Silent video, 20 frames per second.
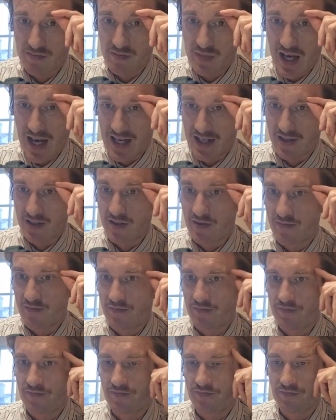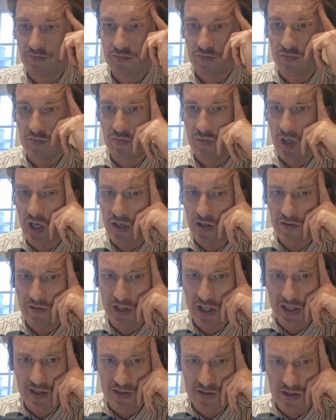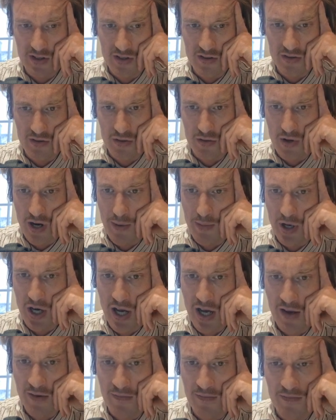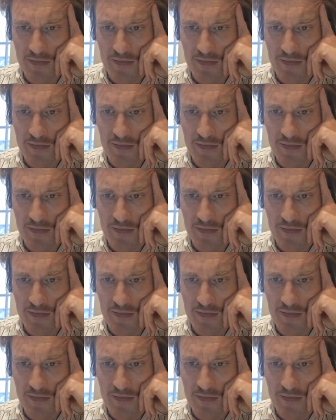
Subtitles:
hat. I don't think it's a rabbi,